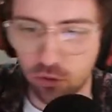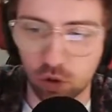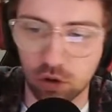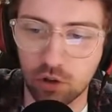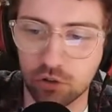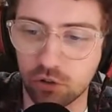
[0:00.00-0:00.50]

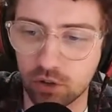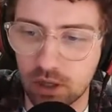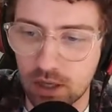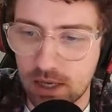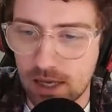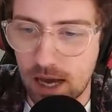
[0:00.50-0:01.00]
losses,
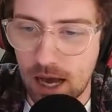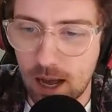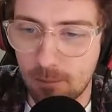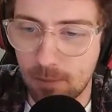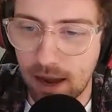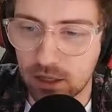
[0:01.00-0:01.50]

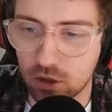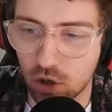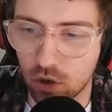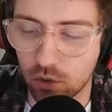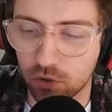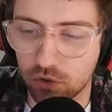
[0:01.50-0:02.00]
8
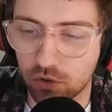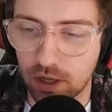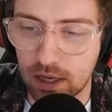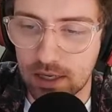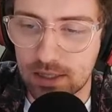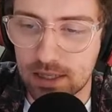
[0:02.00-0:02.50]
goals
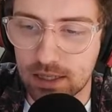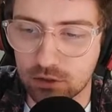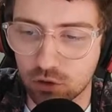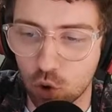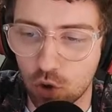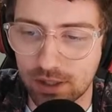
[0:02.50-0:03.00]
and
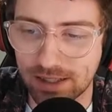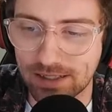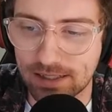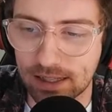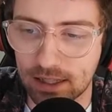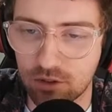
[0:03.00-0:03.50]
scored
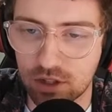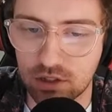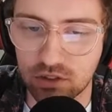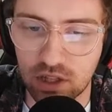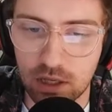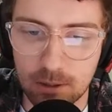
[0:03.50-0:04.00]
and 11
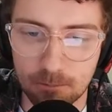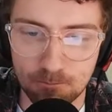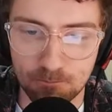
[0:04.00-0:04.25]
conceded.